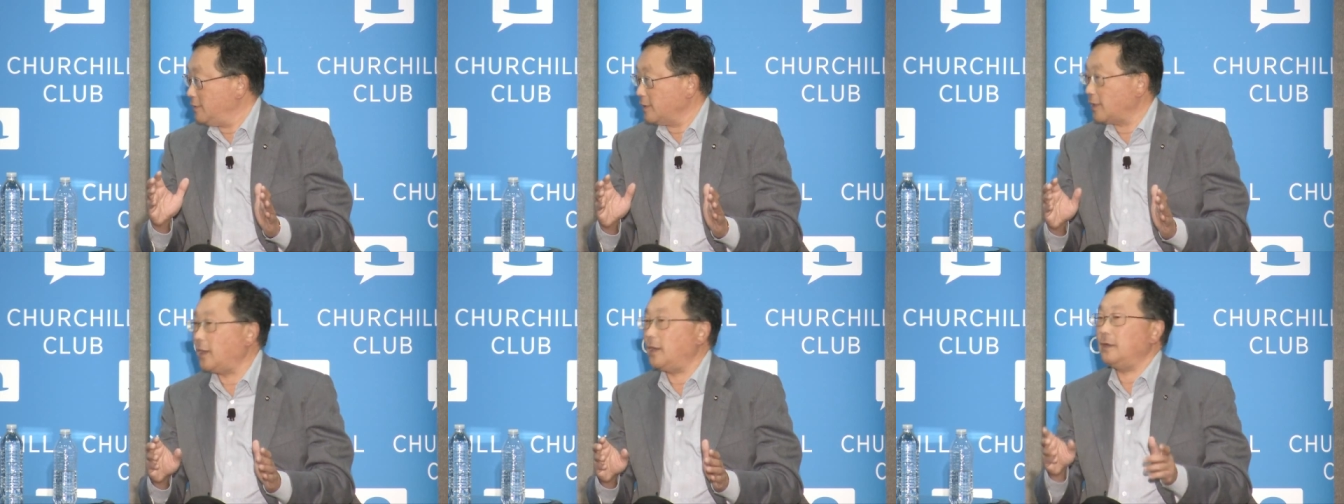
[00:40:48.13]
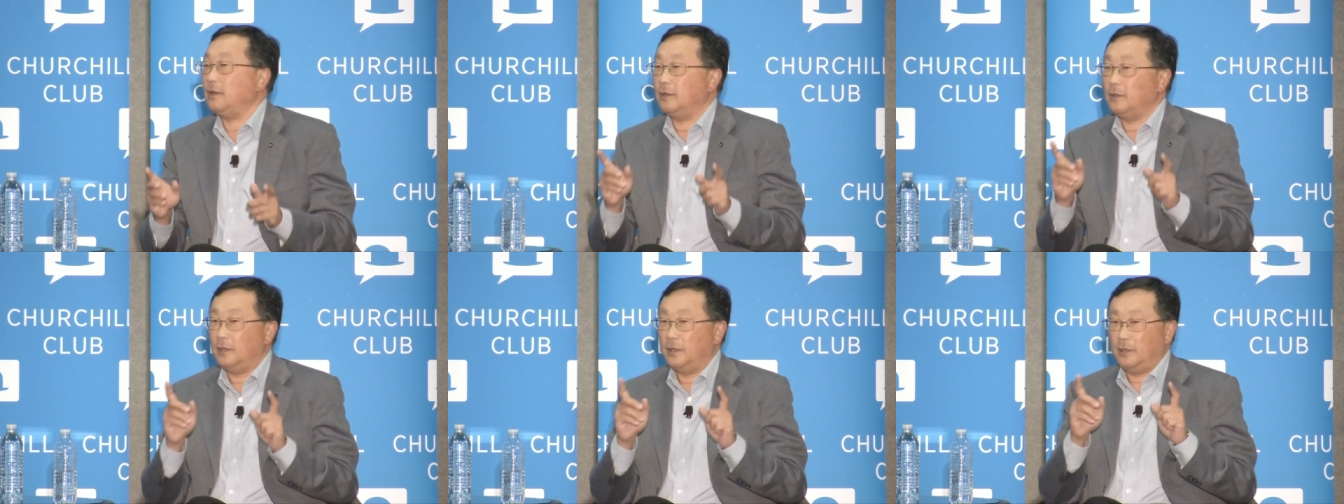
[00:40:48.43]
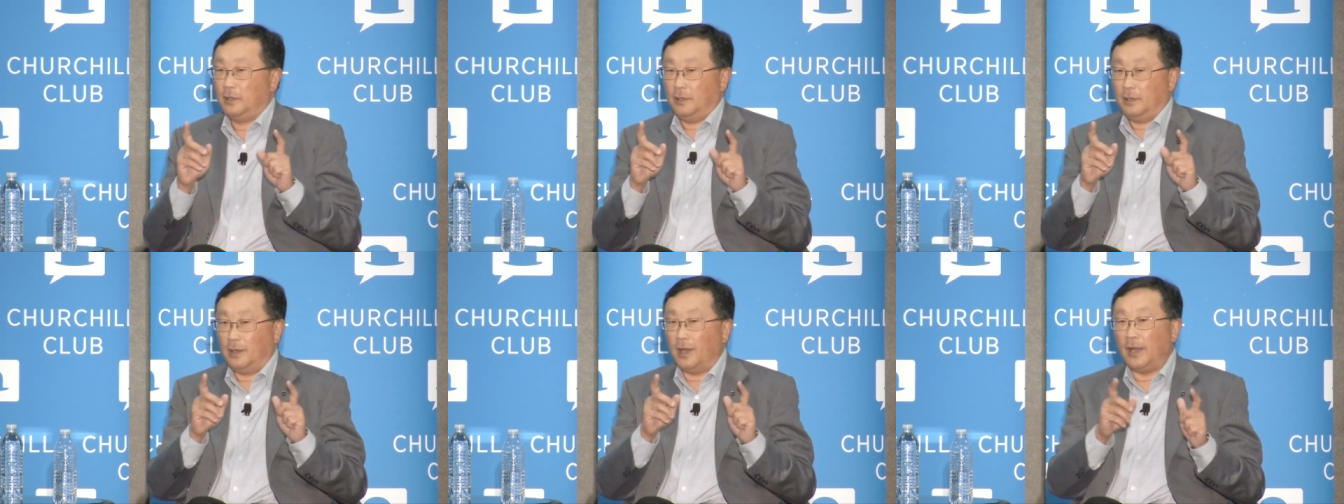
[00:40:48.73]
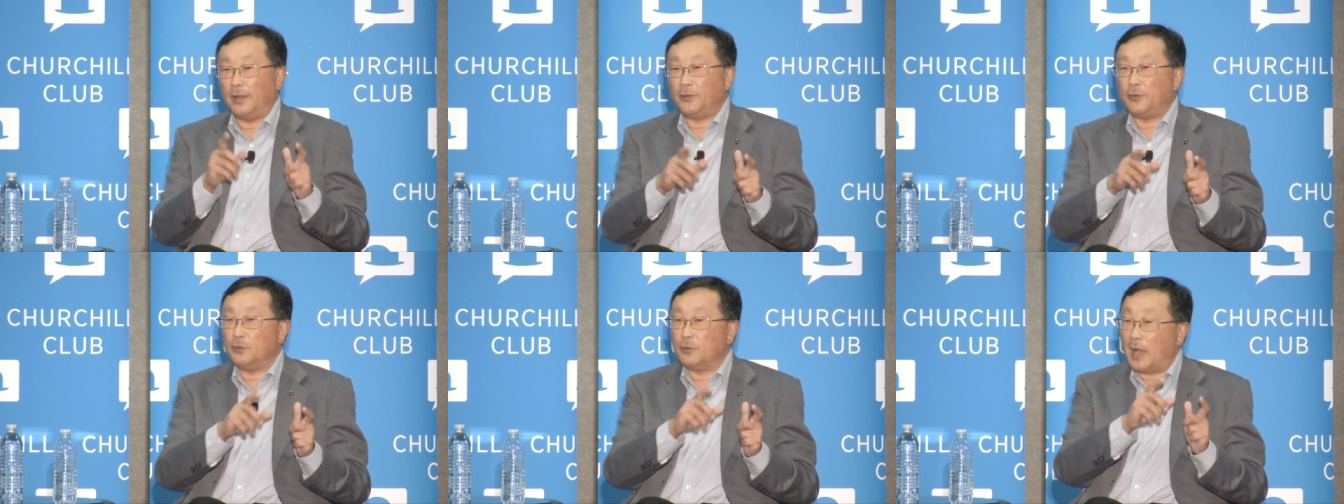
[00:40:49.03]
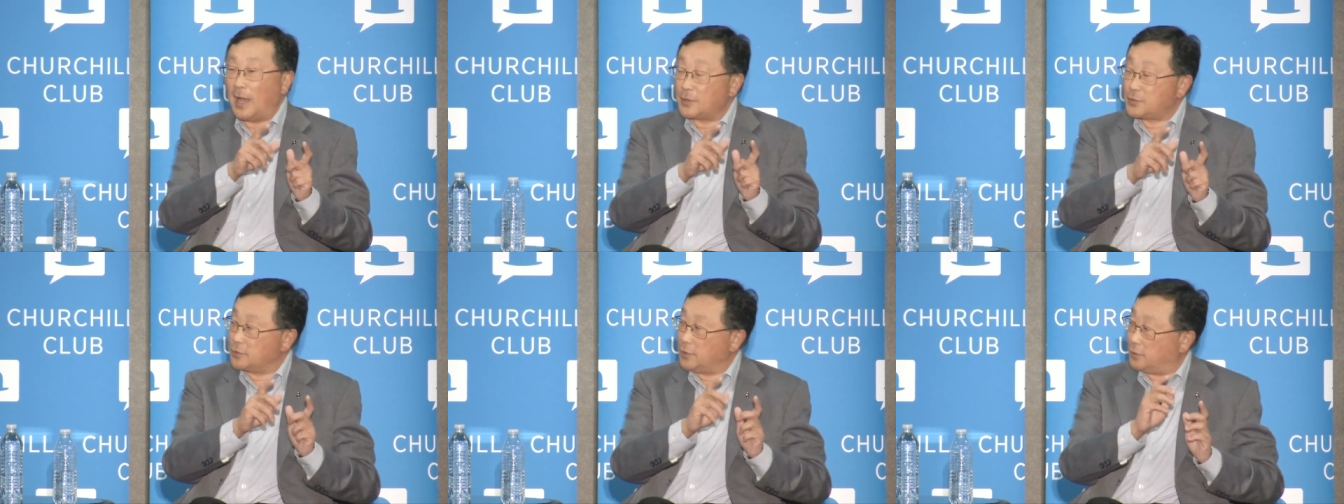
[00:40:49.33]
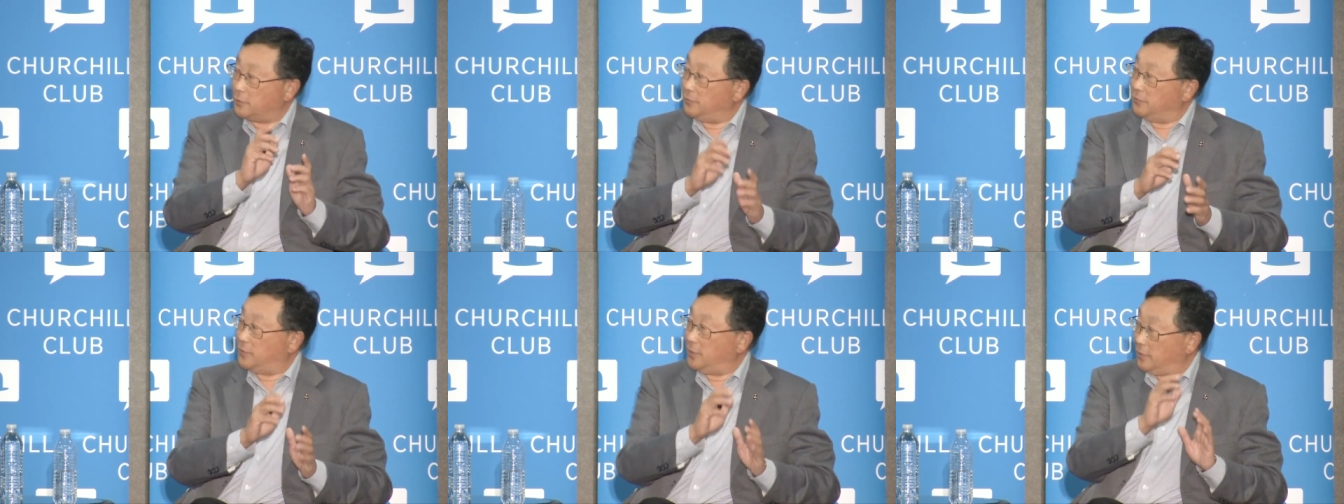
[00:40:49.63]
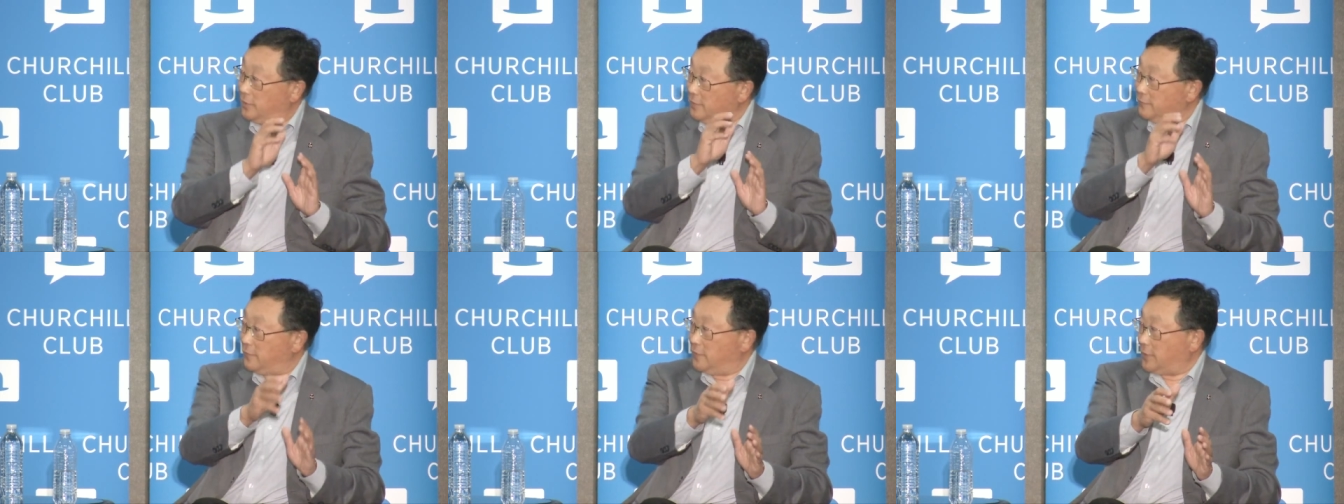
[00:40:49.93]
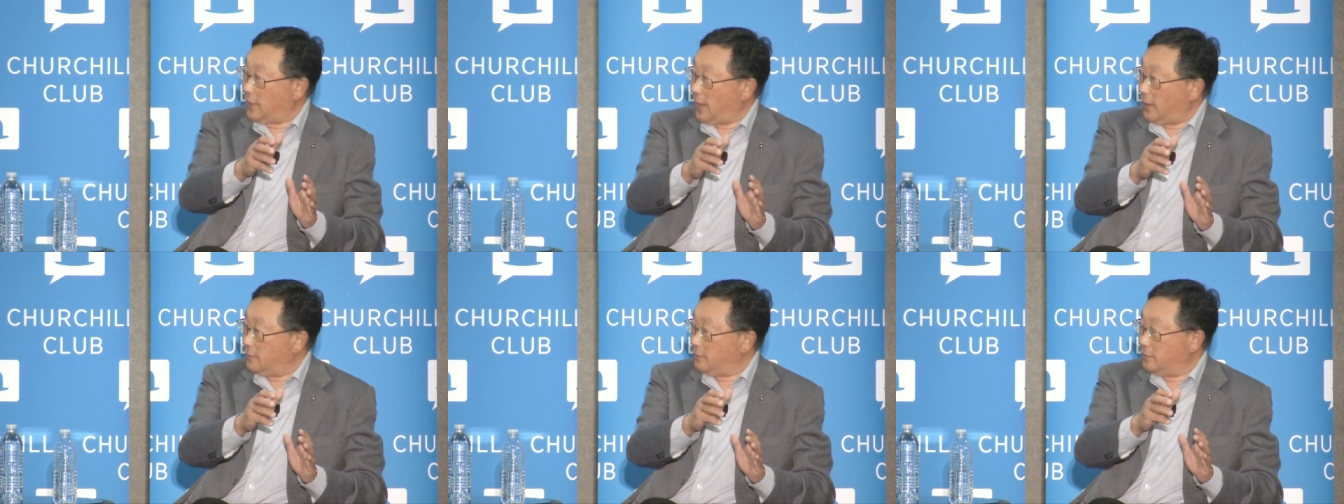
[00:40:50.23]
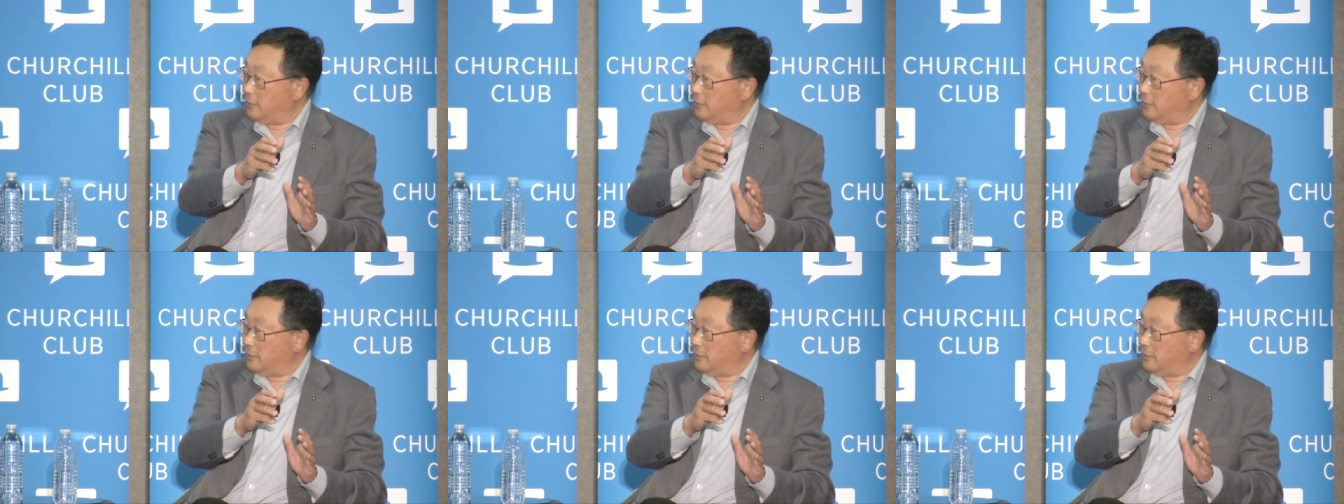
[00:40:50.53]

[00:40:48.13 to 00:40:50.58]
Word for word: Okay? And you actually could deliver that.